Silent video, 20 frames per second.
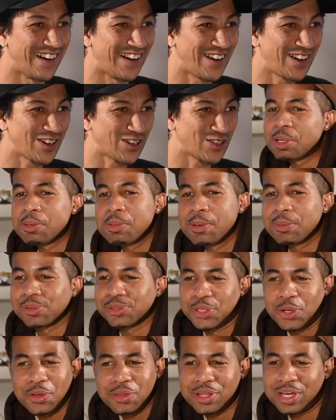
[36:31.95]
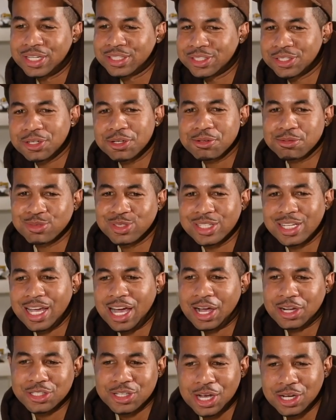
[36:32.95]
Not people know that though, but
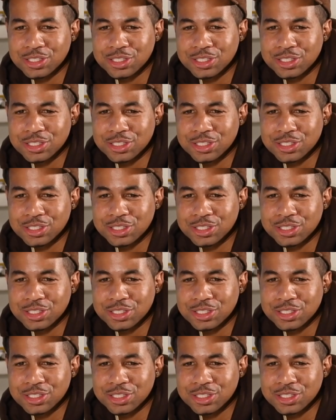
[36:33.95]
yeah,